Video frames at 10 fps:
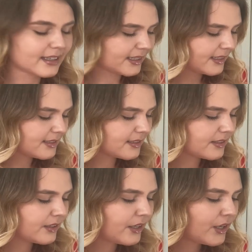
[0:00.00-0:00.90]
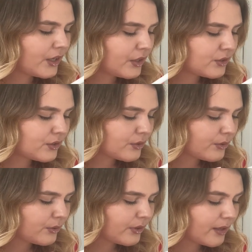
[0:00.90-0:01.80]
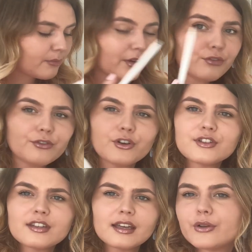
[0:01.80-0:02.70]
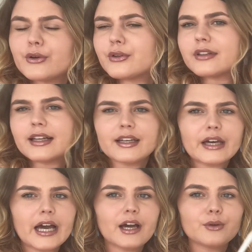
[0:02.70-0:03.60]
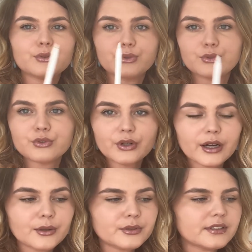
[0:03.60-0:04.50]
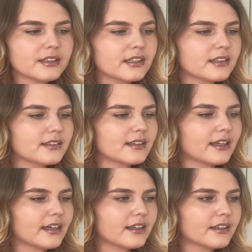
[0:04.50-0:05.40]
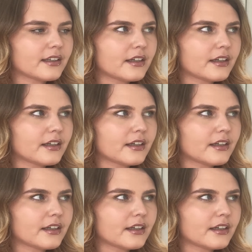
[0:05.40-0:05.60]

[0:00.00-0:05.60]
class. So in my first year I learned like how to draw things, like